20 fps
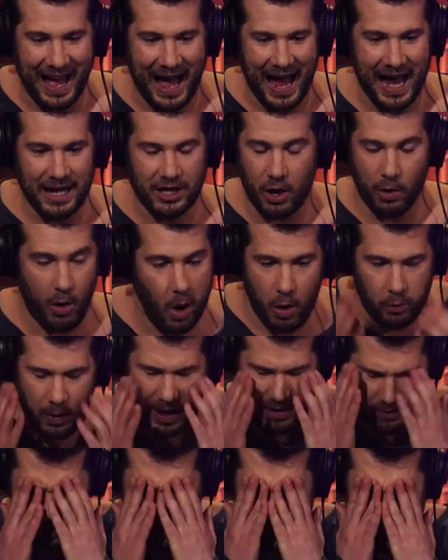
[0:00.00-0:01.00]
I go, oh,
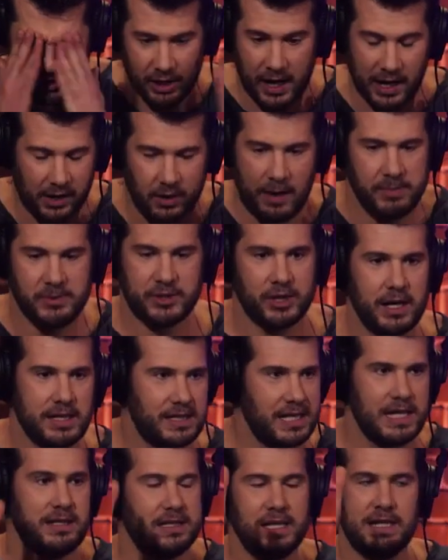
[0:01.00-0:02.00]
wait, sorry. I go, I'm sorry,
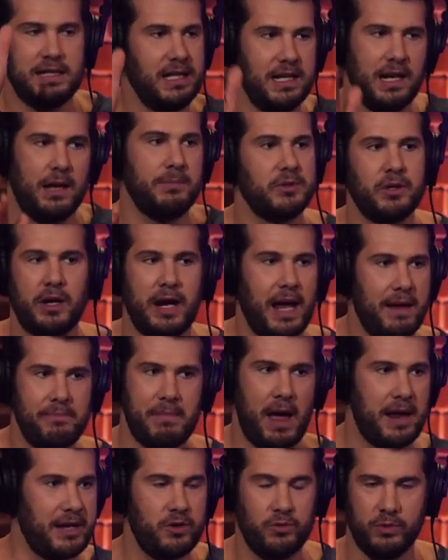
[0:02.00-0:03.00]
Dean, I'm sorry. I
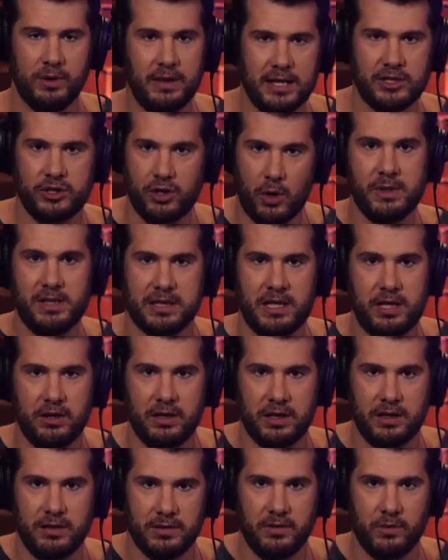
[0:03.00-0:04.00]
didn't realize no one's
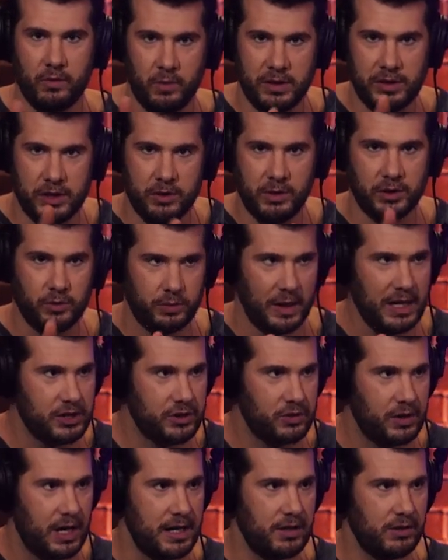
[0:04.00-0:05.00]
here with you at the
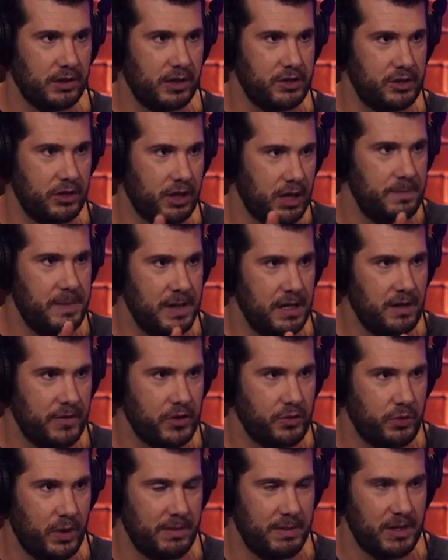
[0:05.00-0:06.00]
restaurant because you're going to be here
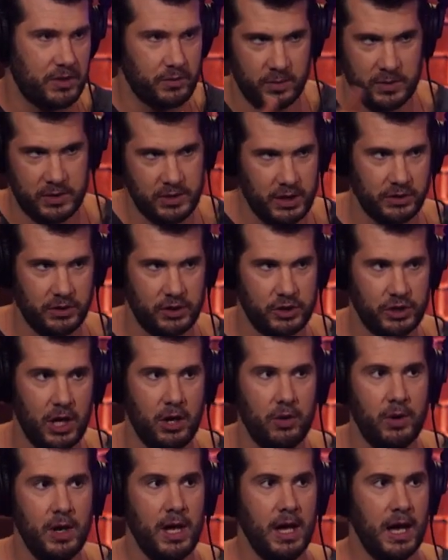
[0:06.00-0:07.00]
for 20 minutes when we start the
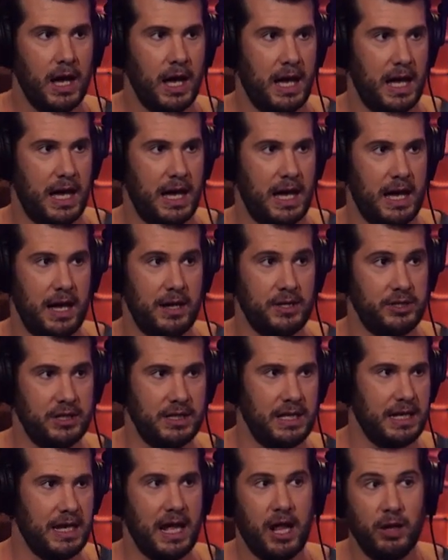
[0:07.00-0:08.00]
show. Do
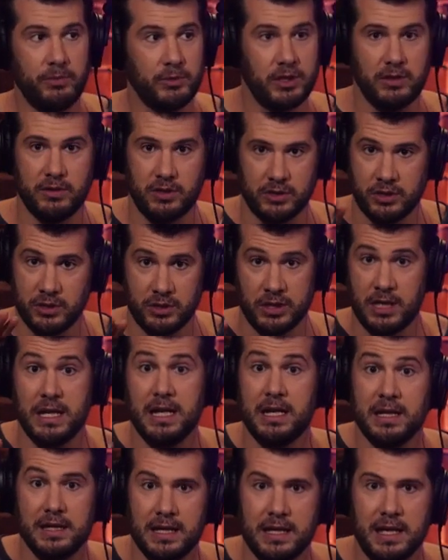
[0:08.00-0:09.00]
you need any help? Do you need
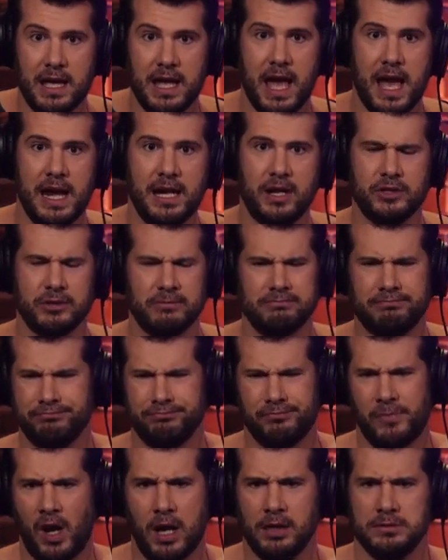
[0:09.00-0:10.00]
anything? And he goes,
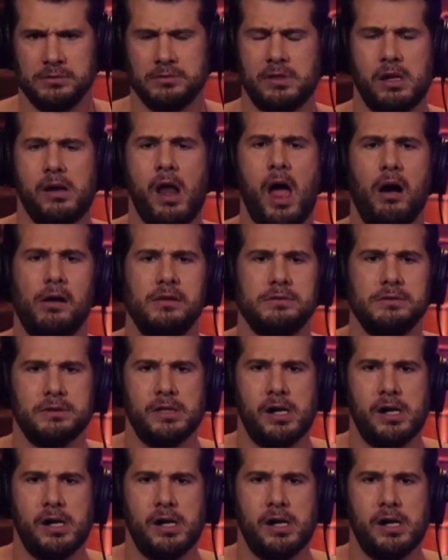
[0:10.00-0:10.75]
no.